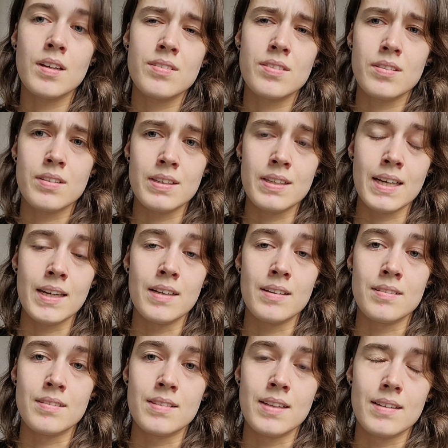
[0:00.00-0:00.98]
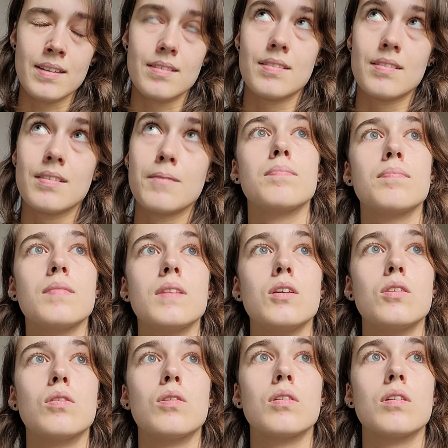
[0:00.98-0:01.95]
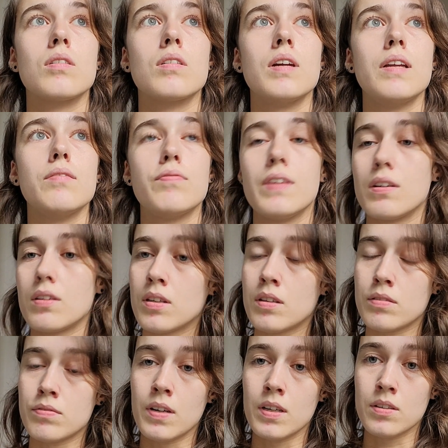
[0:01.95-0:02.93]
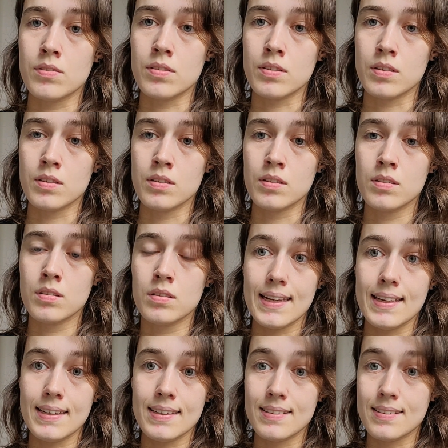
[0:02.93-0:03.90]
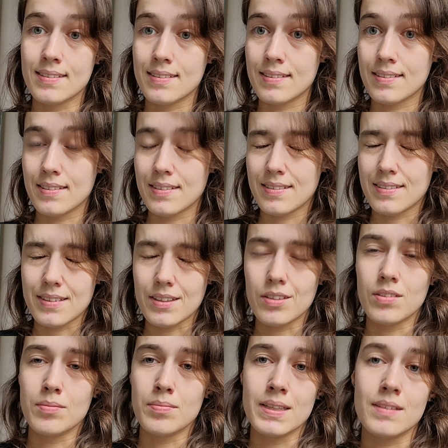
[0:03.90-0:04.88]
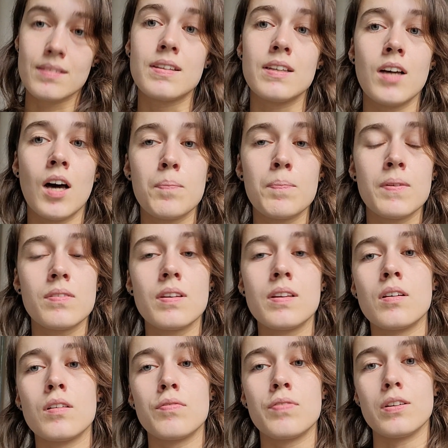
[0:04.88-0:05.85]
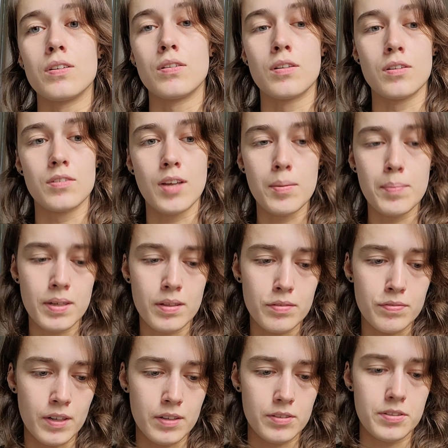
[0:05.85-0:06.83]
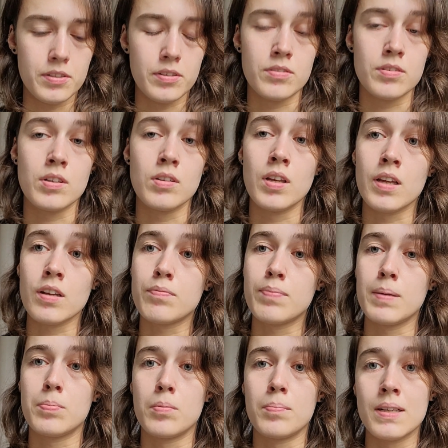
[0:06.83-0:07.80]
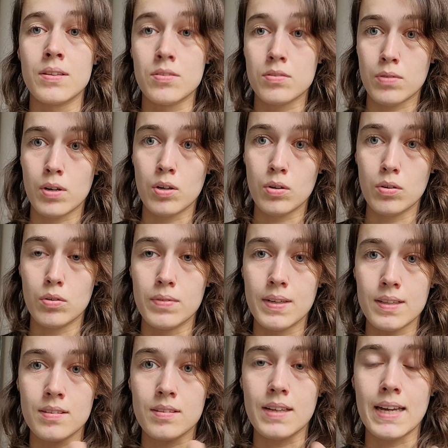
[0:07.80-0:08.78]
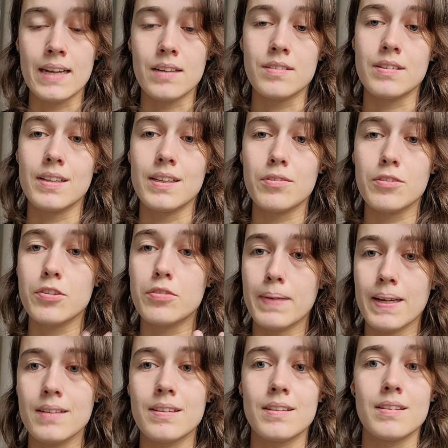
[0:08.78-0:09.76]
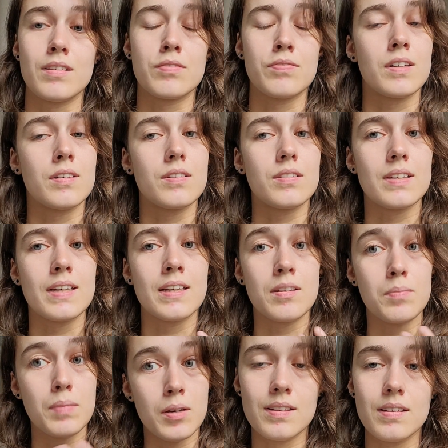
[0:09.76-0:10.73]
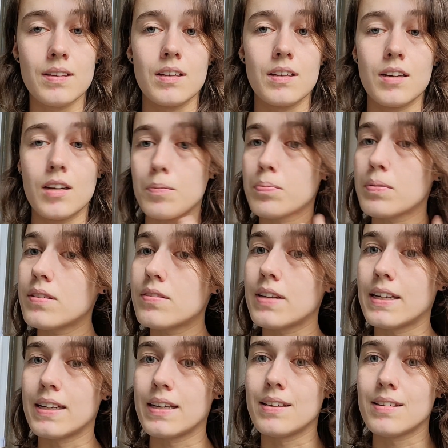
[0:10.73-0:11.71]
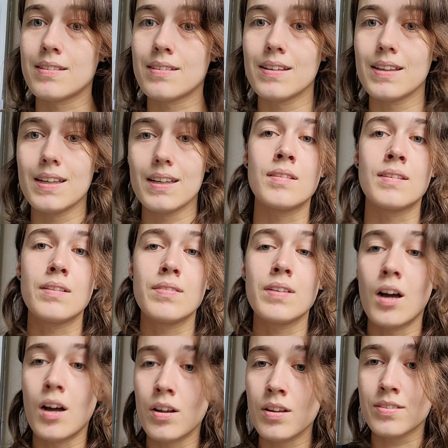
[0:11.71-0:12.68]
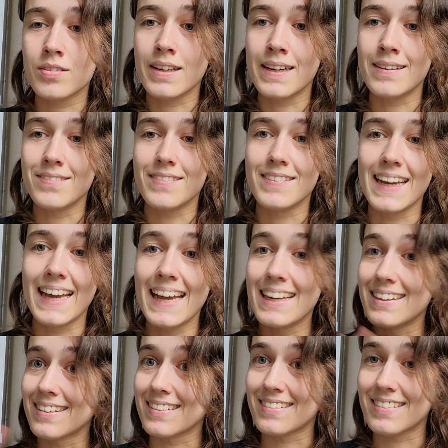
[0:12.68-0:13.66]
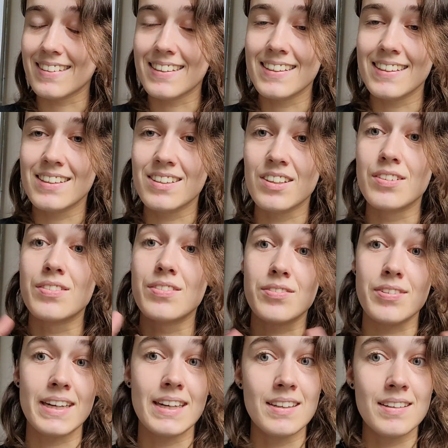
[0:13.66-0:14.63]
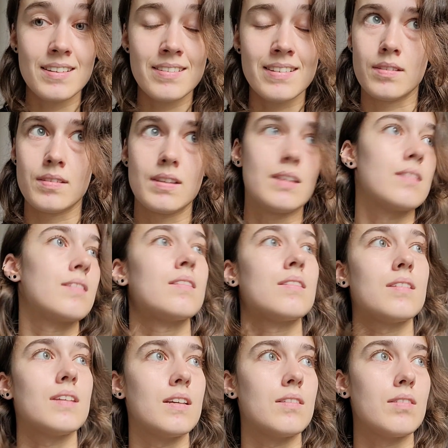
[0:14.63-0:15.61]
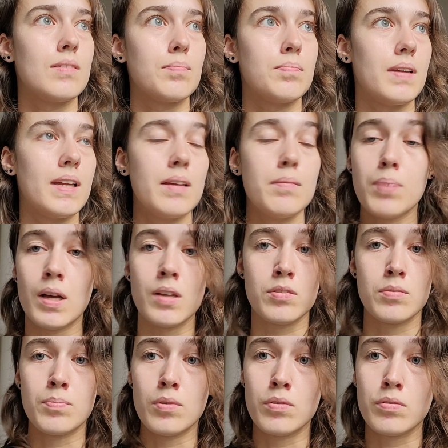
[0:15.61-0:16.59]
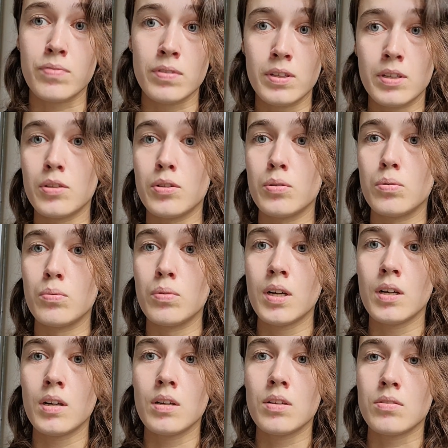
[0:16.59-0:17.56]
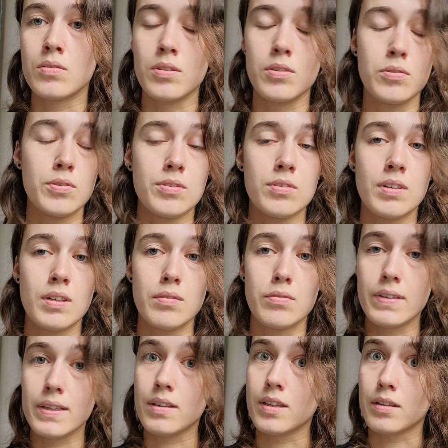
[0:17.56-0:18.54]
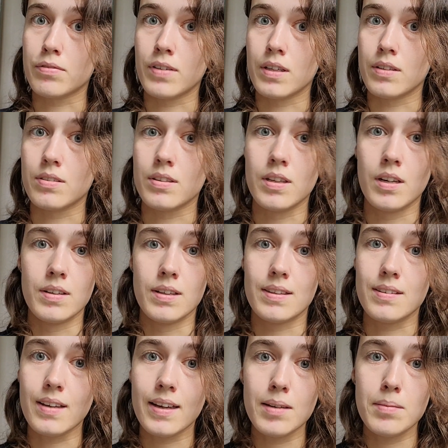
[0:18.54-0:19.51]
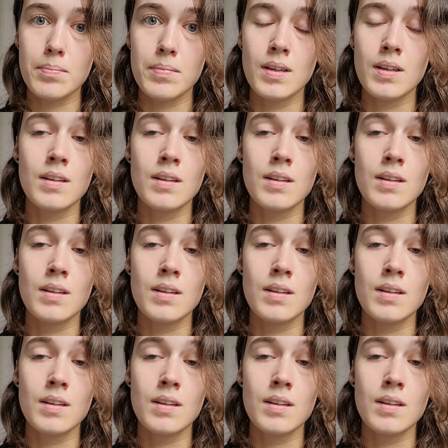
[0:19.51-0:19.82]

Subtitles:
also the case that your inferior function is still, it's the opposite of your dominant function. So a lot of people might struggle with actually respecting this function and appreciating it. Then we also have the energy constraints. It's impossible for you to use your inferior function all the time.